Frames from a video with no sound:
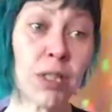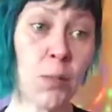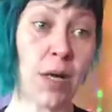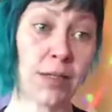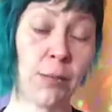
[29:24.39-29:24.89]

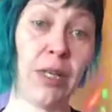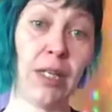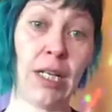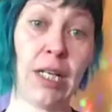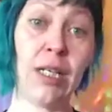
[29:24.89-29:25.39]

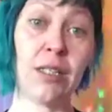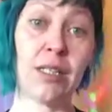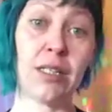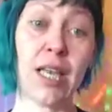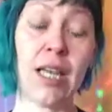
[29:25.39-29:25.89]
responsibility
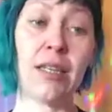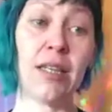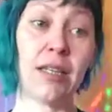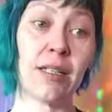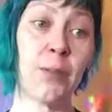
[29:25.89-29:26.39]
to take
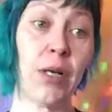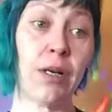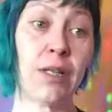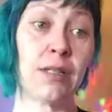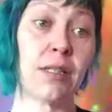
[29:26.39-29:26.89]
the
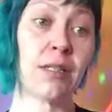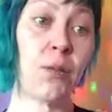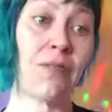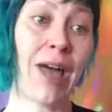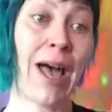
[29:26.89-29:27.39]
experiences
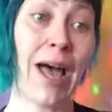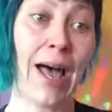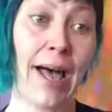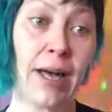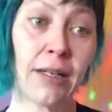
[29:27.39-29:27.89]
we've
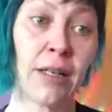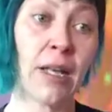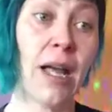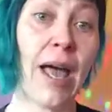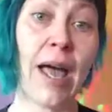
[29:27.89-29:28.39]
had
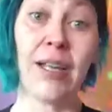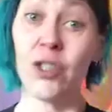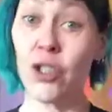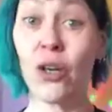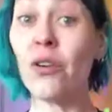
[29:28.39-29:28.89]

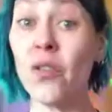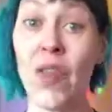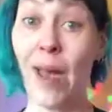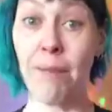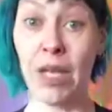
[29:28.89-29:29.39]
and turn
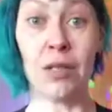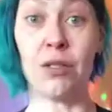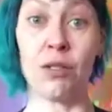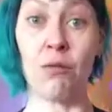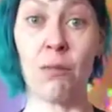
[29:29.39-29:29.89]
them
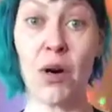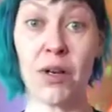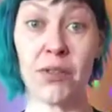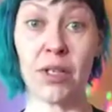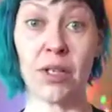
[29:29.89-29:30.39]
into a
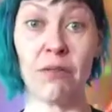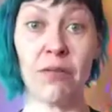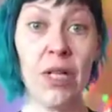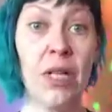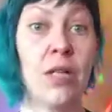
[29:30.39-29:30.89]
positive.
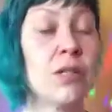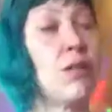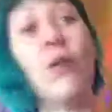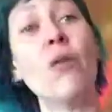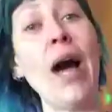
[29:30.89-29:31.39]

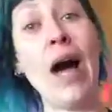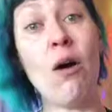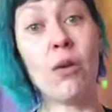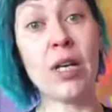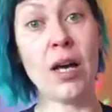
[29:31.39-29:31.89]
So
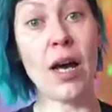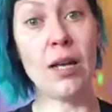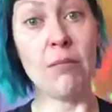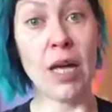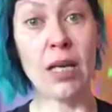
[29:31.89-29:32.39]
how can
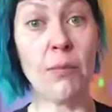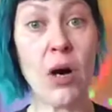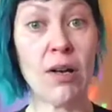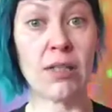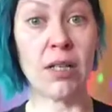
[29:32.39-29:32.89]
I make a
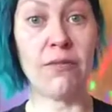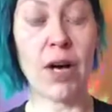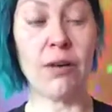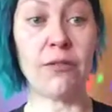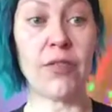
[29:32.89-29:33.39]
positive
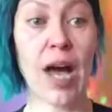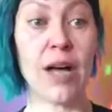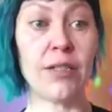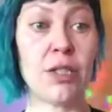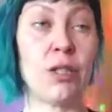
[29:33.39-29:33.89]
out of
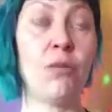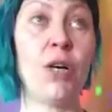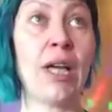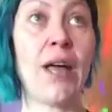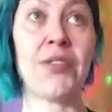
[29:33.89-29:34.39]
that? Do you know
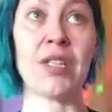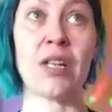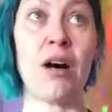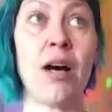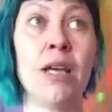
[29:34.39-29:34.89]
what? At the
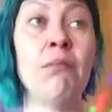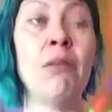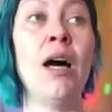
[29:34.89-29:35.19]
time,